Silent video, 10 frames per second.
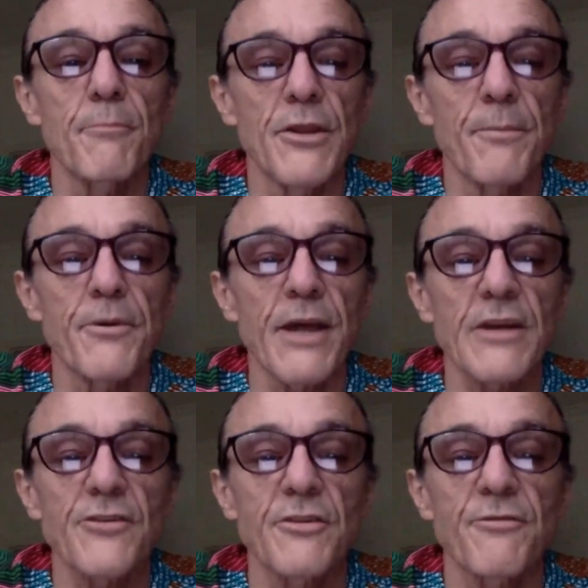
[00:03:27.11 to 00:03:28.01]

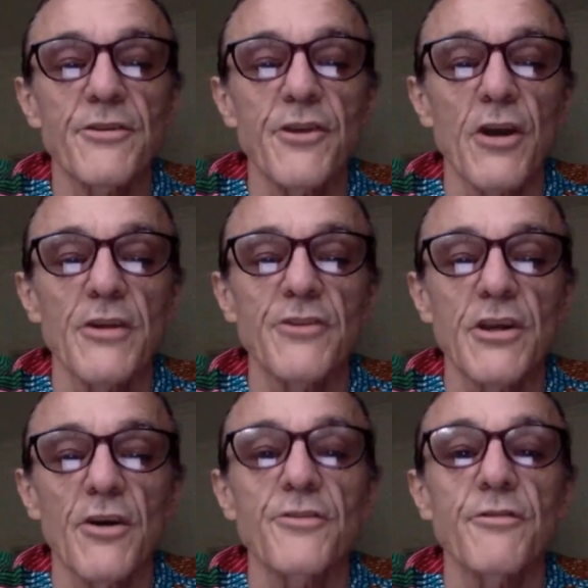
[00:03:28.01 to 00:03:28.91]
production, physiology,
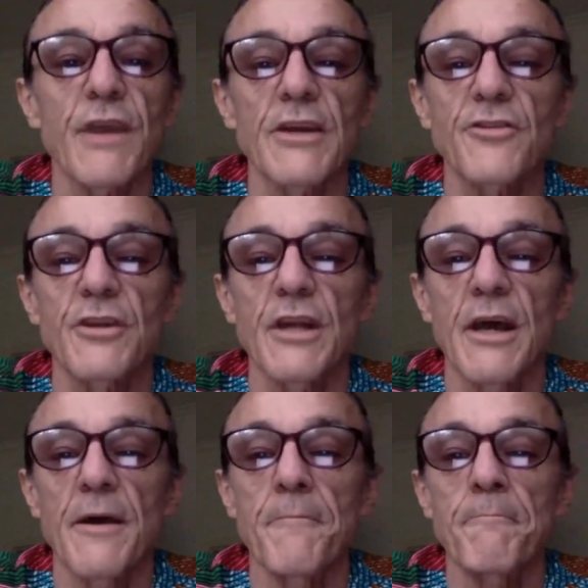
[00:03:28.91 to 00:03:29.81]
conservation,
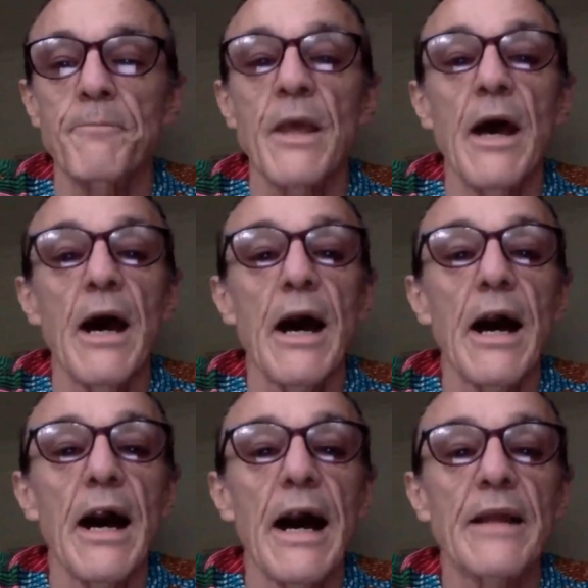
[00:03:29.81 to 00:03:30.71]

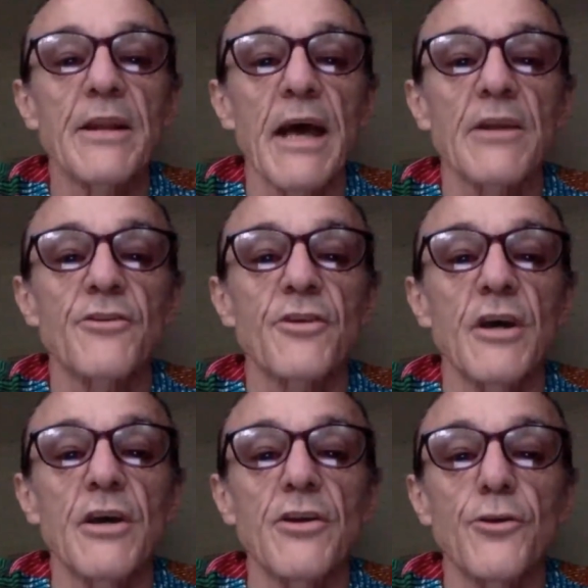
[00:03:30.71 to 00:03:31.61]
and
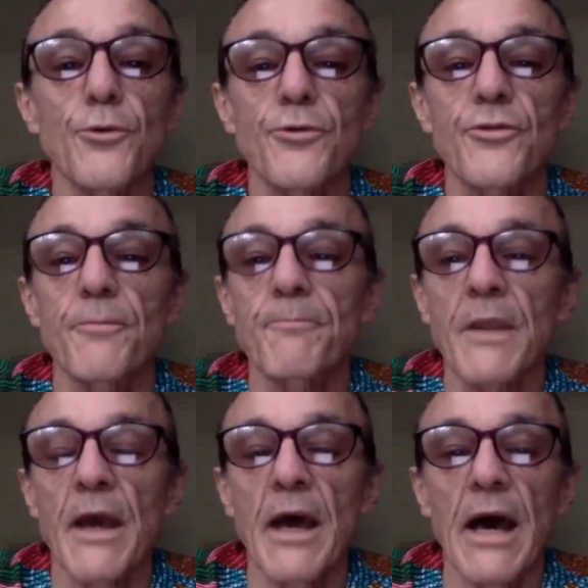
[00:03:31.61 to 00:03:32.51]
use.
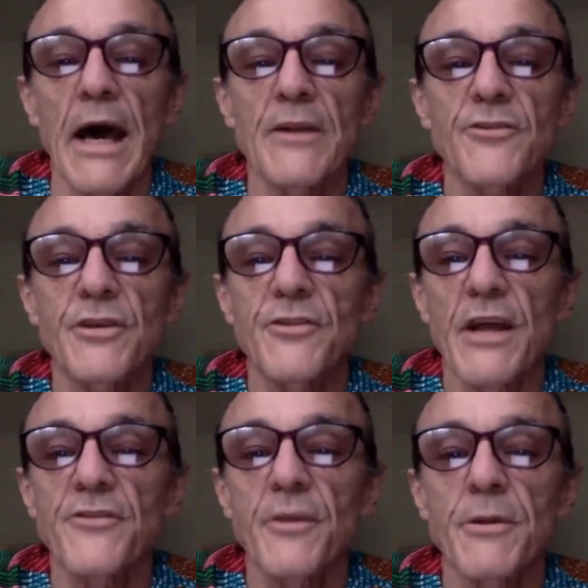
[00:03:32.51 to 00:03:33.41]
And she's
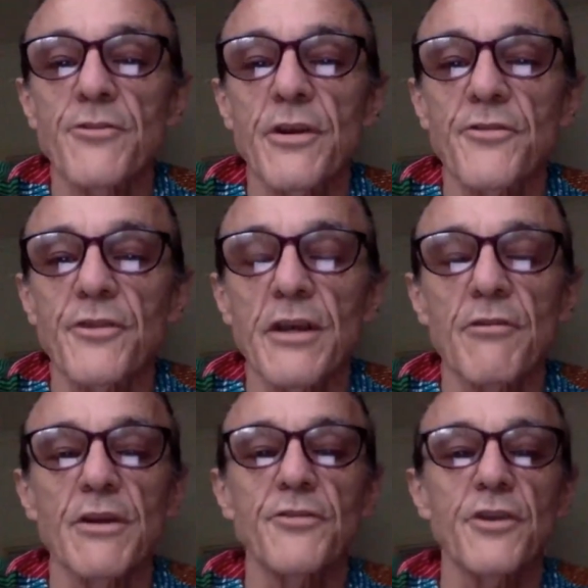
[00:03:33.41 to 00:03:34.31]
done some interesting
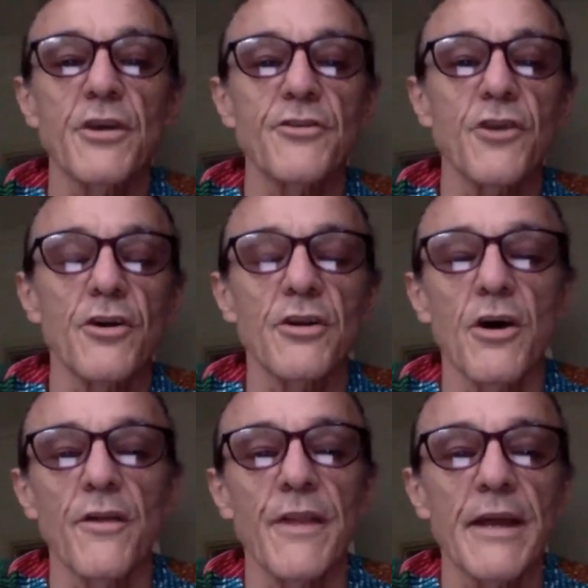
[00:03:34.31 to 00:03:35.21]
research
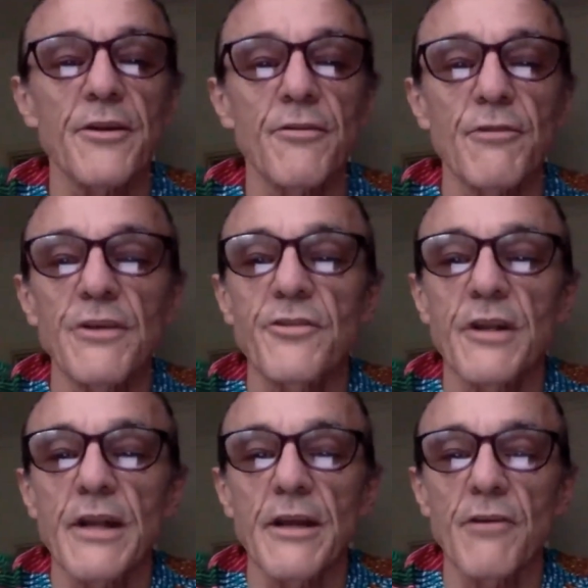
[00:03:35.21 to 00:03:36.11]
on that
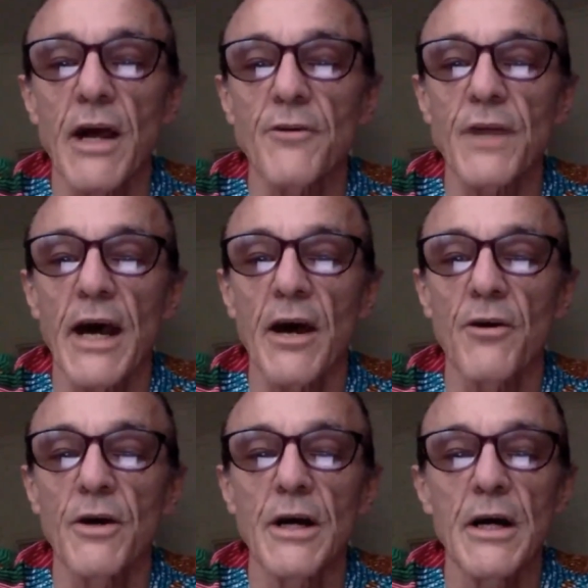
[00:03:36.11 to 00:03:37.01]
recently around
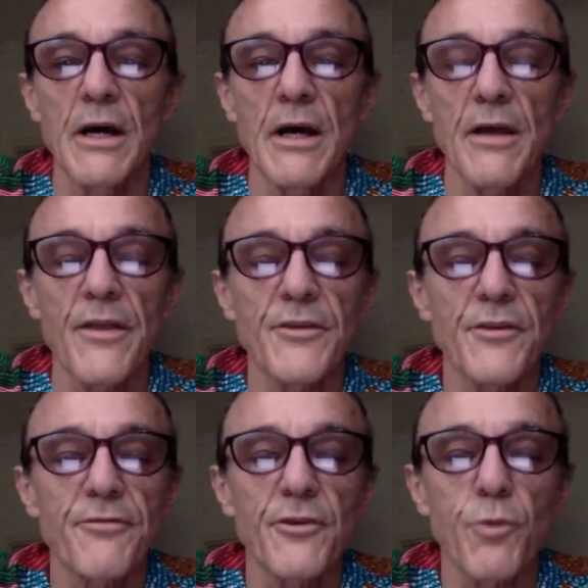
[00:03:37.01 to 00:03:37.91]
how the
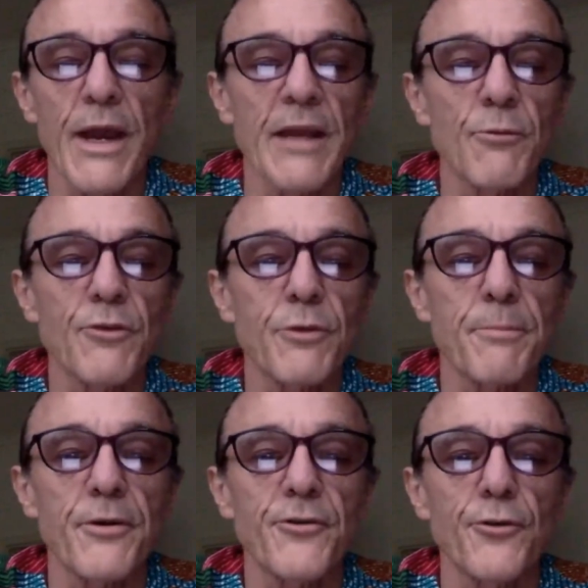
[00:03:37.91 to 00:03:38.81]
different way in which we
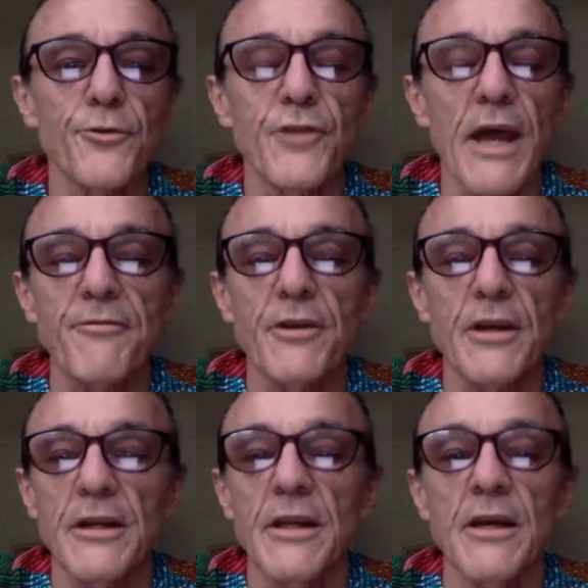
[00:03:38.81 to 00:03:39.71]
produce
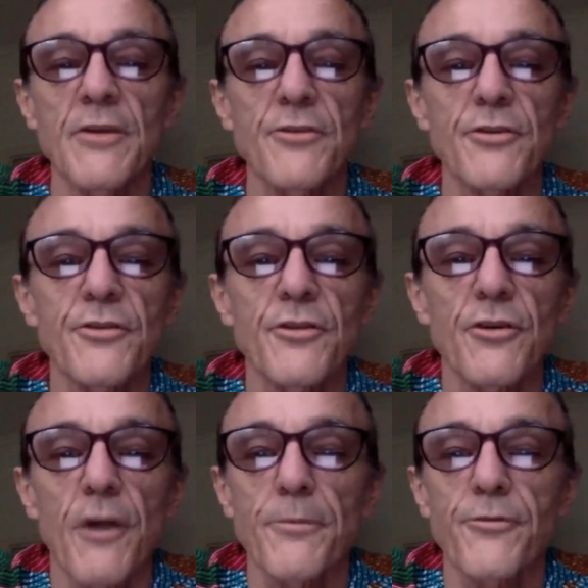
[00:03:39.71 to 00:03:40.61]
African traditional
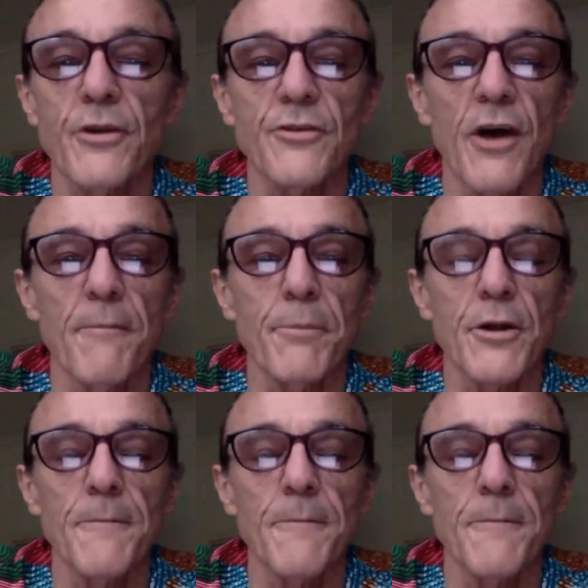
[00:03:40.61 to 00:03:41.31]
crops, for example,